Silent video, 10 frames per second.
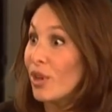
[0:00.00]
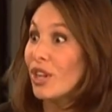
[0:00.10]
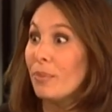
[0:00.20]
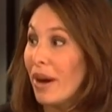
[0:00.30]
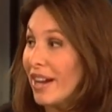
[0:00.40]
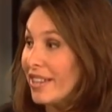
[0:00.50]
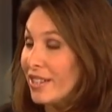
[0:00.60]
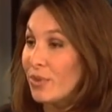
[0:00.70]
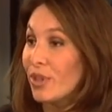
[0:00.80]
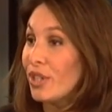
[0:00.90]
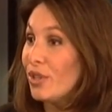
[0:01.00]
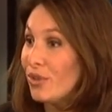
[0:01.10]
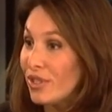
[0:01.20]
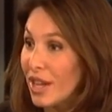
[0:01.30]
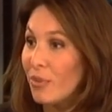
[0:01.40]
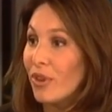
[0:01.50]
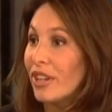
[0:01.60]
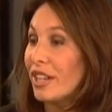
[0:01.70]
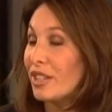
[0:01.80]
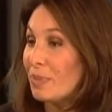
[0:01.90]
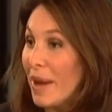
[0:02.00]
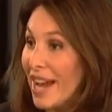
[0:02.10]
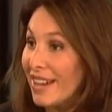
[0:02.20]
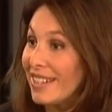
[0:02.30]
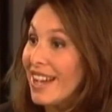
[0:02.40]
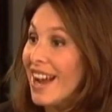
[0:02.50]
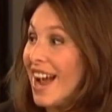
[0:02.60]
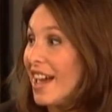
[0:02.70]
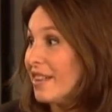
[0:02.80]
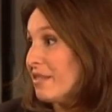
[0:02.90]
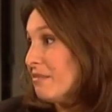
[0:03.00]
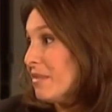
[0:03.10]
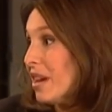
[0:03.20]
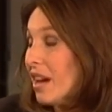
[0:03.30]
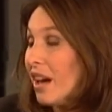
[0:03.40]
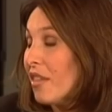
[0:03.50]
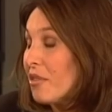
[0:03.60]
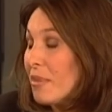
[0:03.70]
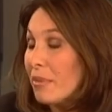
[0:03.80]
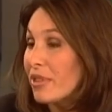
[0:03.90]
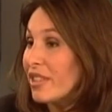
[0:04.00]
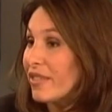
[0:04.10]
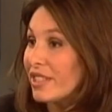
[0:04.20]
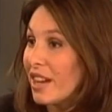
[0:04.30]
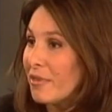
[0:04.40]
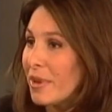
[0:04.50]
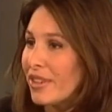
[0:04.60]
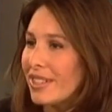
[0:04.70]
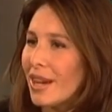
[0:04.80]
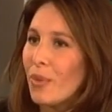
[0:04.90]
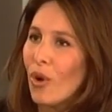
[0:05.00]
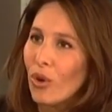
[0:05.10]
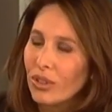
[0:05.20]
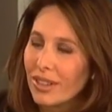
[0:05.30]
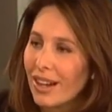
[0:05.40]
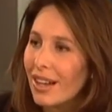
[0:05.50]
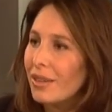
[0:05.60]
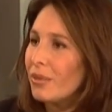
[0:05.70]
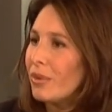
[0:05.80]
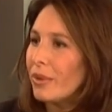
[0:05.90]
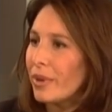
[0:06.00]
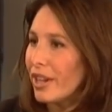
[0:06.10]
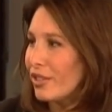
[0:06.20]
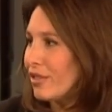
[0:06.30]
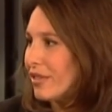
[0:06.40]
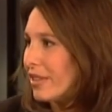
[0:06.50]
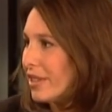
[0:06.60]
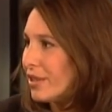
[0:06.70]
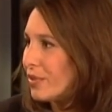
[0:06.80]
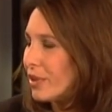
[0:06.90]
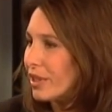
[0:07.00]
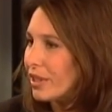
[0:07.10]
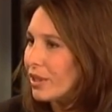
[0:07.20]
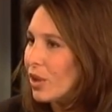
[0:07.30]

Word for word: we're going to buy these, we're going to use them, we're going to expand, and uh, other members of his government are saying, well, hold on, we're not sure that these really